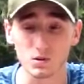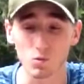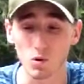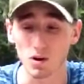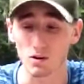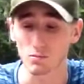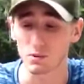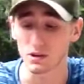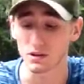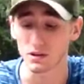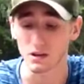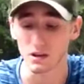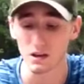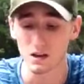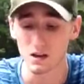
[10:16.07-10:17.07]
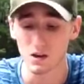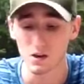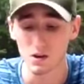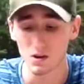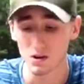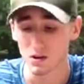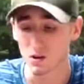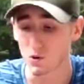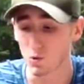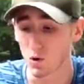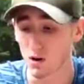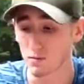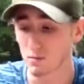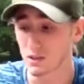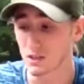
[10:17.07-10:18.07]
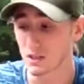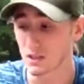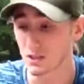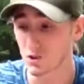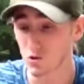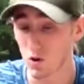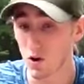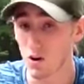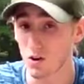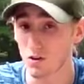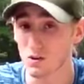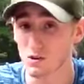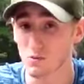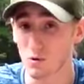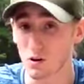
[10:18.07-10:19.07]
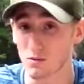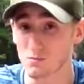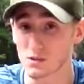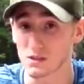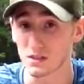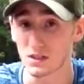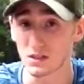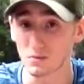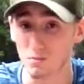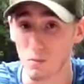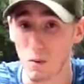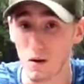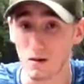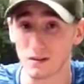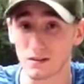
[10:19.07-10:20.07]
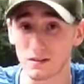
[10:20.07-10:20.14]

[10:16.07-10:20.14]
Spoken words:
You want to be strong, and you want to be smart.